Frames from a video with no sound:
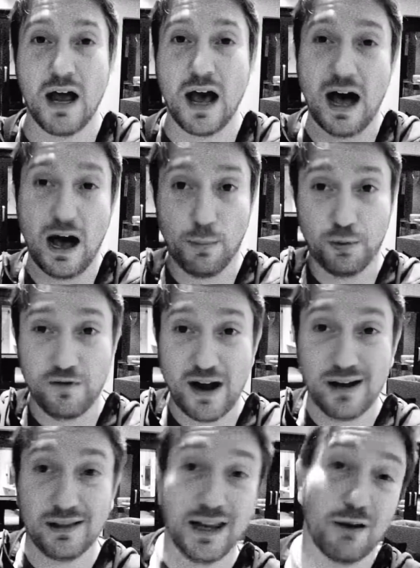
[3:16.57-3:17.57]
Uh, I'll
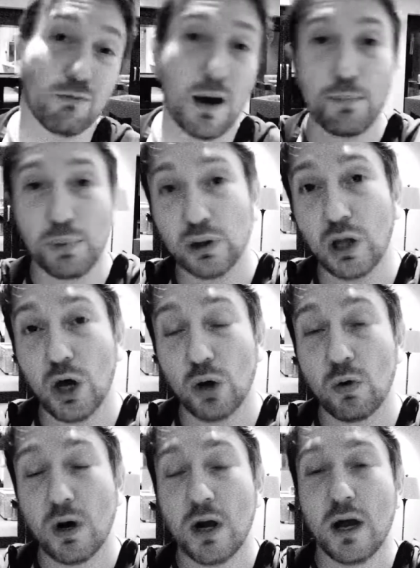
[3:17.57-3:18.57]
provide a link right
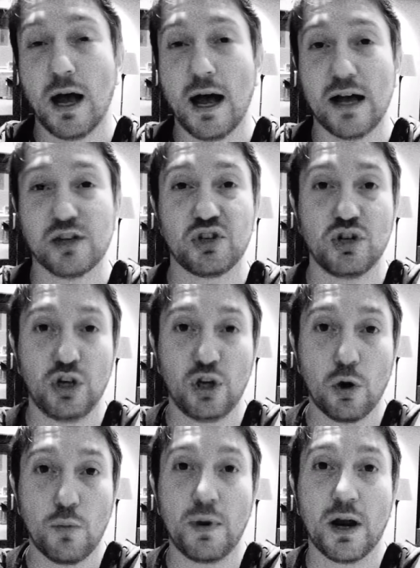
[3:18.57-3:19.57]
below uh, so you can
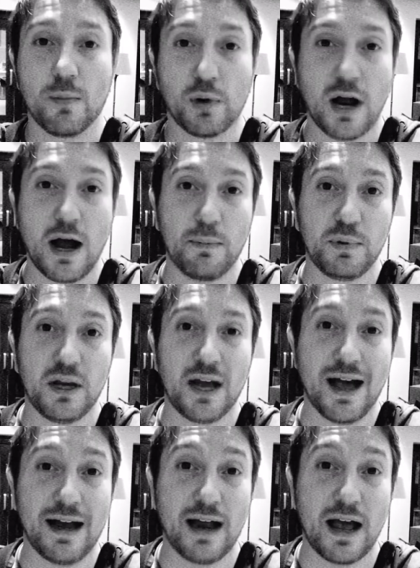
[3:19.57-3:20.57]
go and pick up a copy.
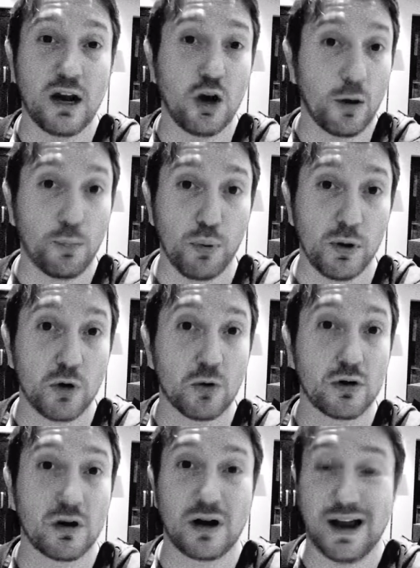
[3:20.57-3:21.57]
I got it on
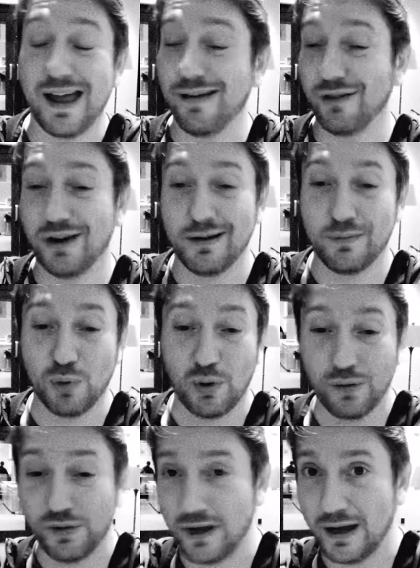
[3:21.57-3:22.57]
pre-order. I have it in
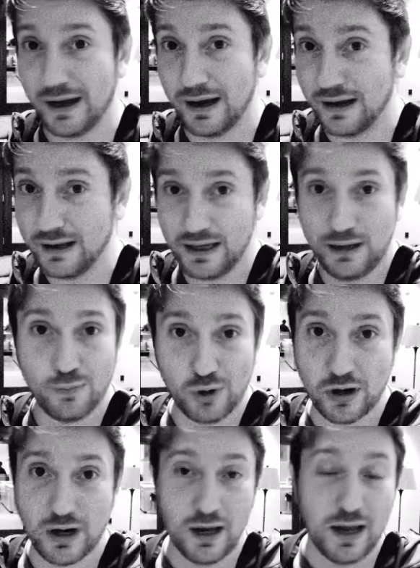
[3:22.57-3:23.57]
both uh,
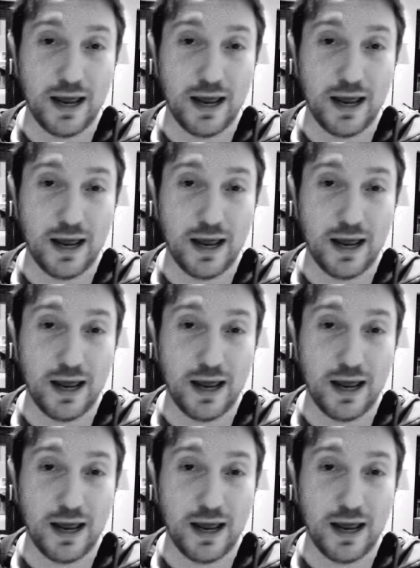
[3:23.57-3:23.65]
ebook